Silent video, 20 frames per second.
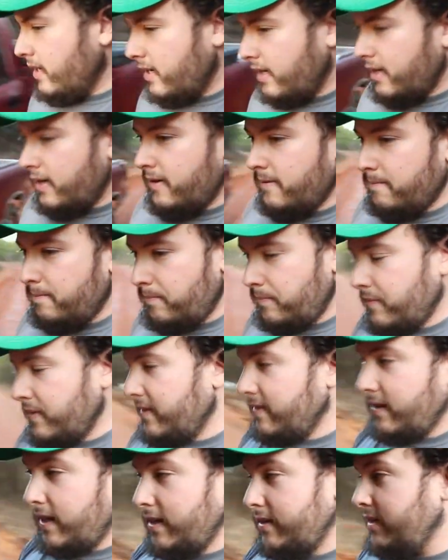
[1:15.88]
um,
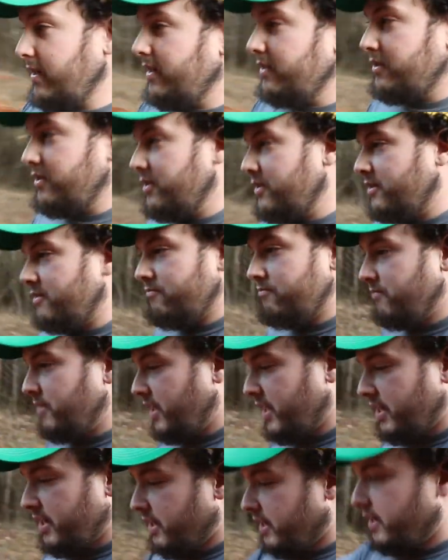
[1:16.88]
like I said, it's just
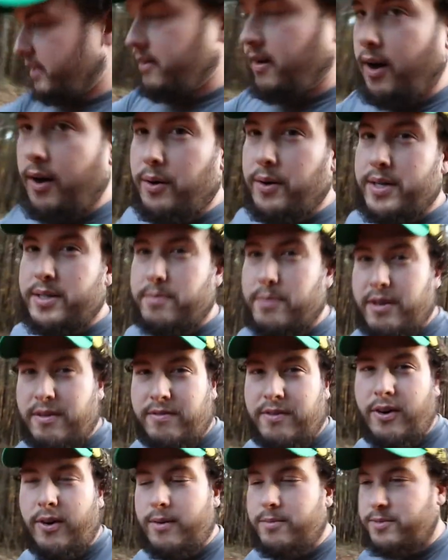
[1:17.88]
literally always been a
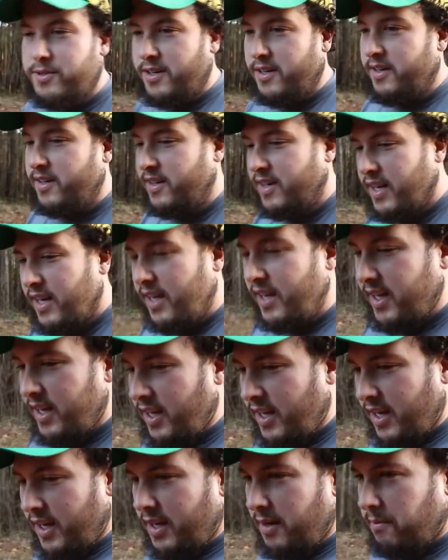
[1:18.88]
farm truck.
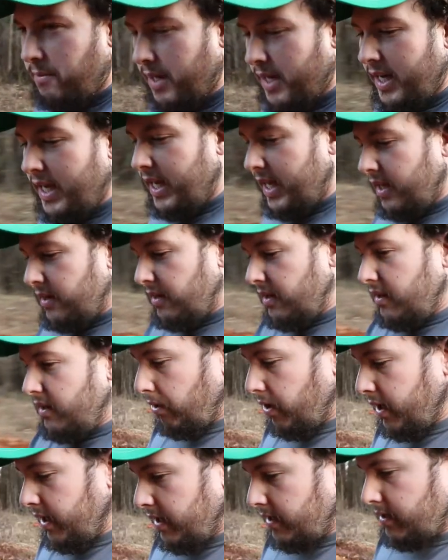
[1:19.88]
But he had the
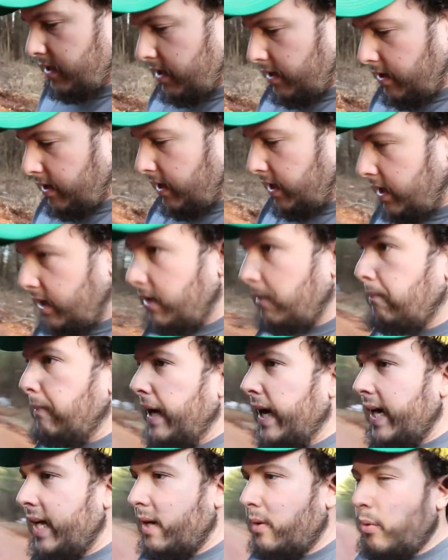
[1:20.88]
brakes, I think, in the
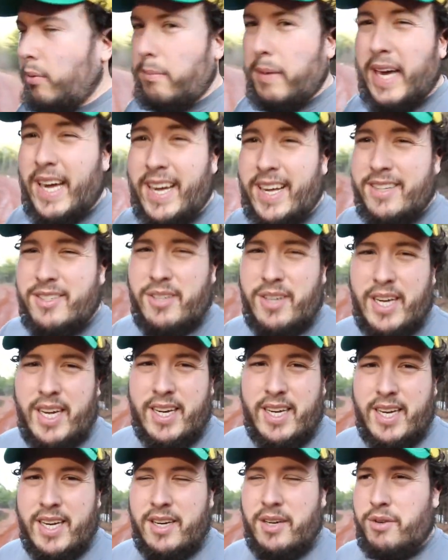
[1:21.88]
back were bad, so he
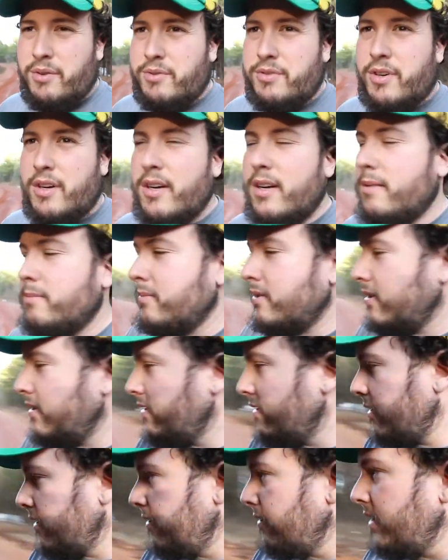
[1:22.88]
had to get new drums.
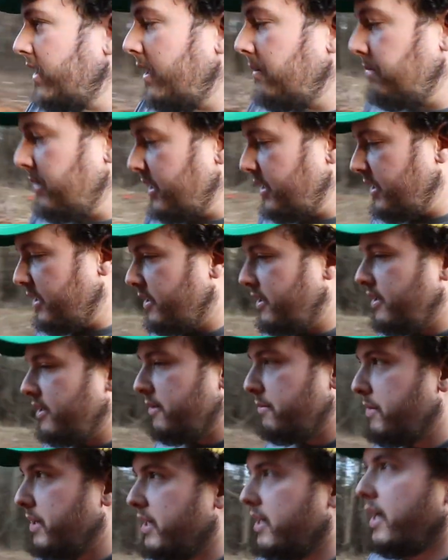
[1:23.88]
So I picked it
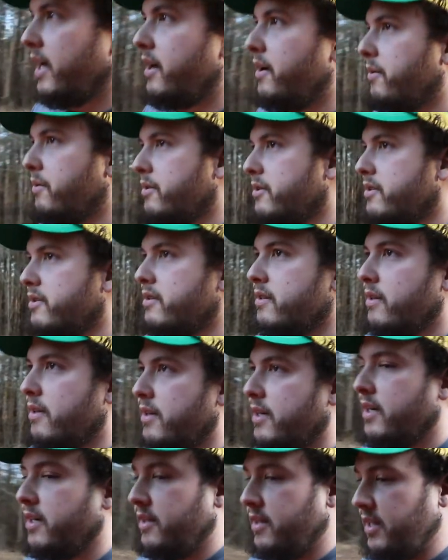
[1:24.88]
up, and now we're just
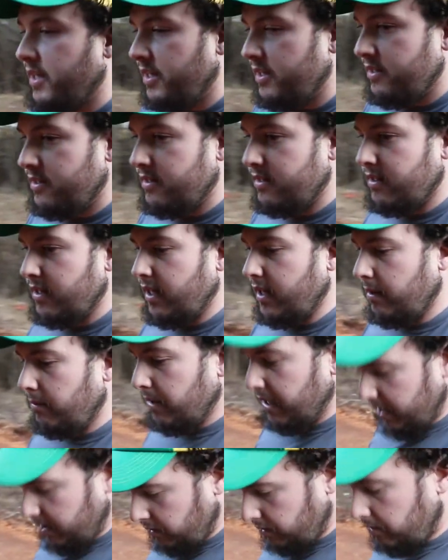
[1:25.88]
looking at this, and I
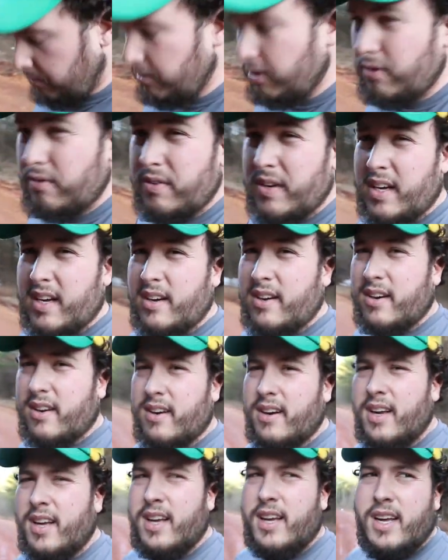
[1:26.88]
may go to a movie here
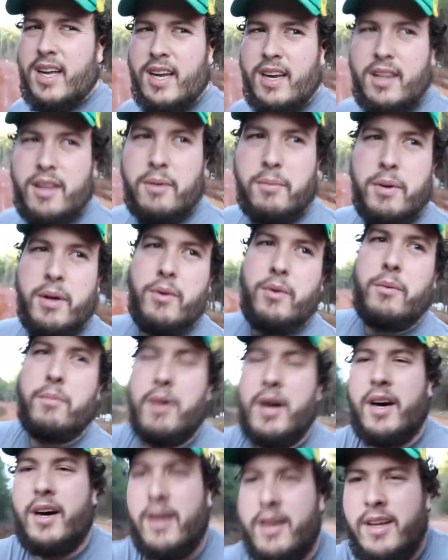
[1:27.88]
in a little bit with
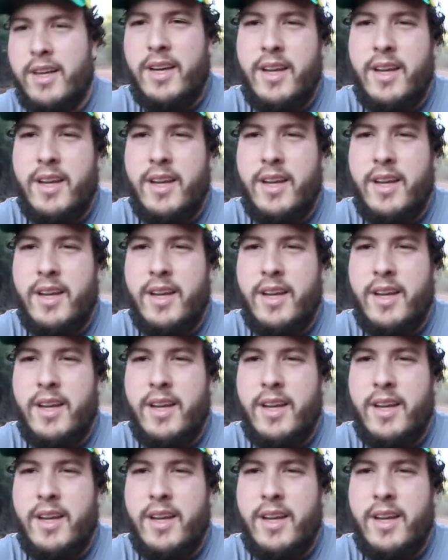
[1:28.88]
my